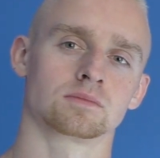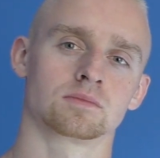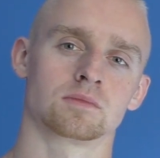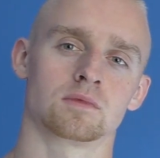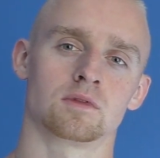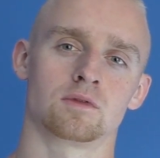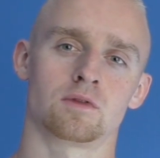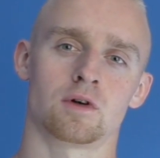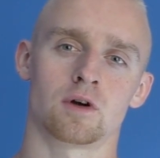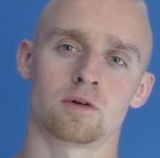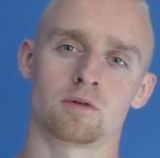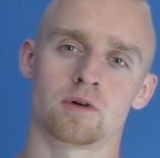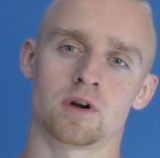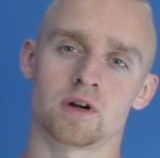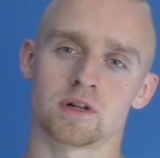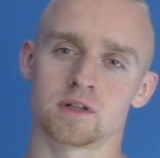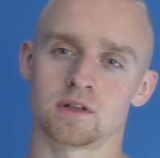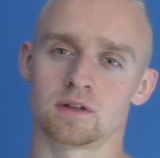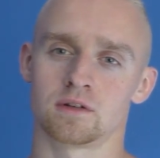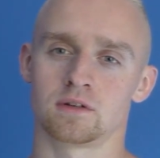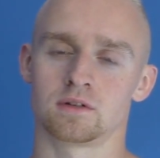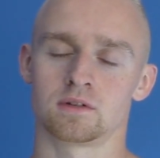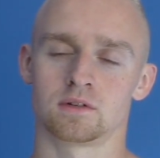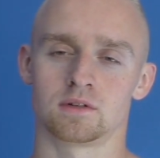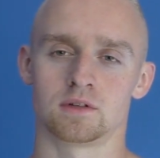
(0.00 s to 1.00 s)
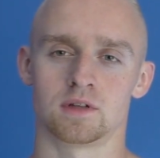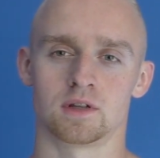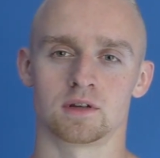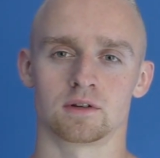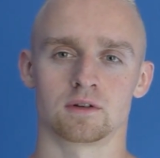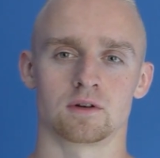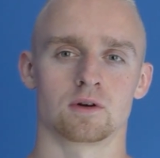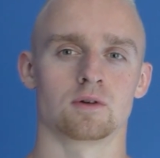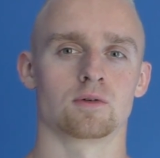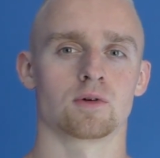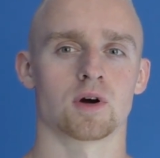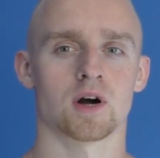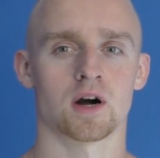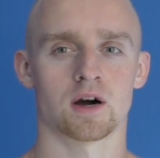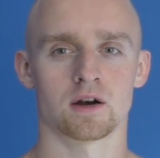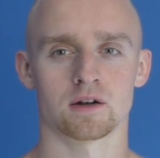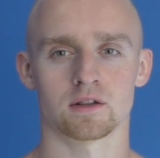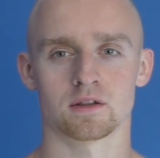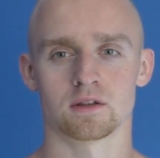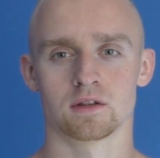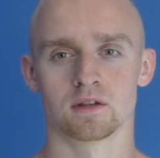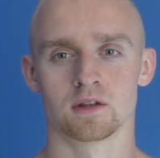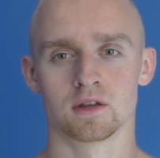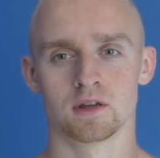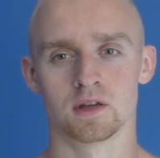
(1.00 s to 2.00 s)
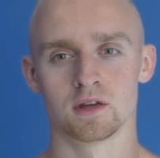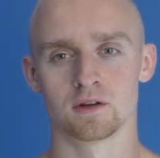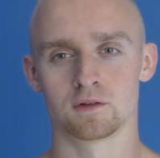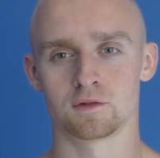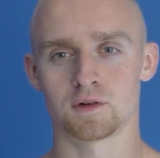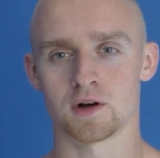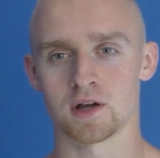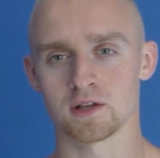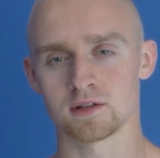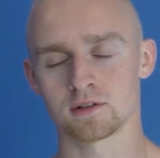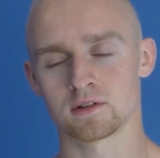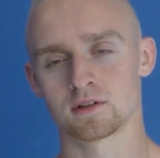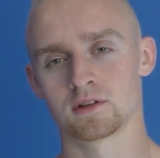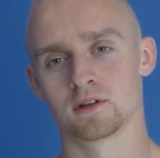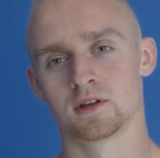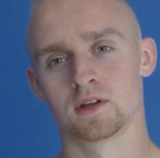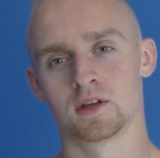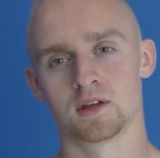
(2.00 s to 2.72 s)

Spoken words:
forward, then go hard, fast,